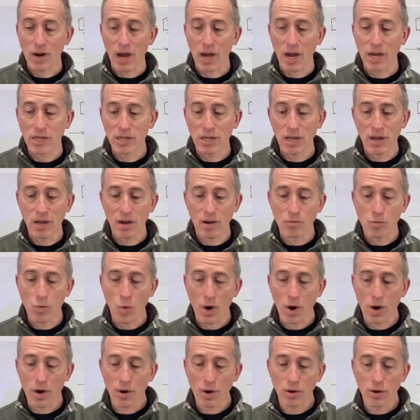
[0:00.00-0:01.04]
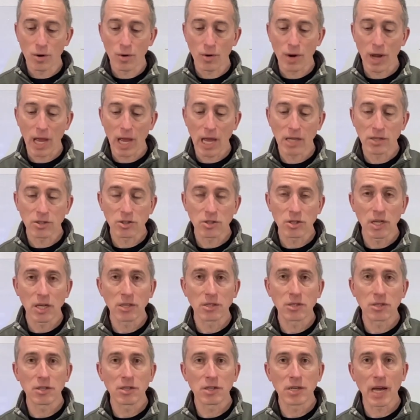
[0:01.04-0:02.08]
an idea of where your hands
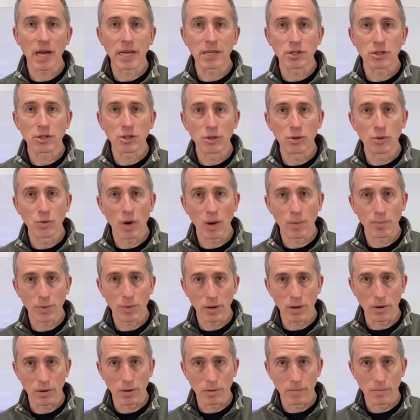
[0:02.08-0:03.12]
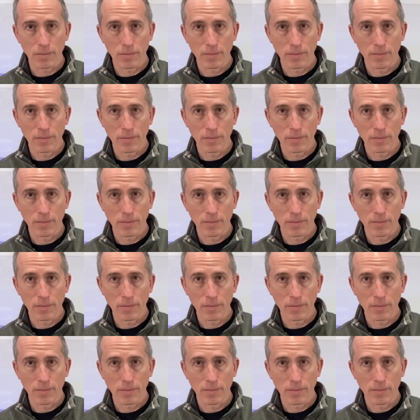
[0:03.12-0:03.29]
need to get to up here.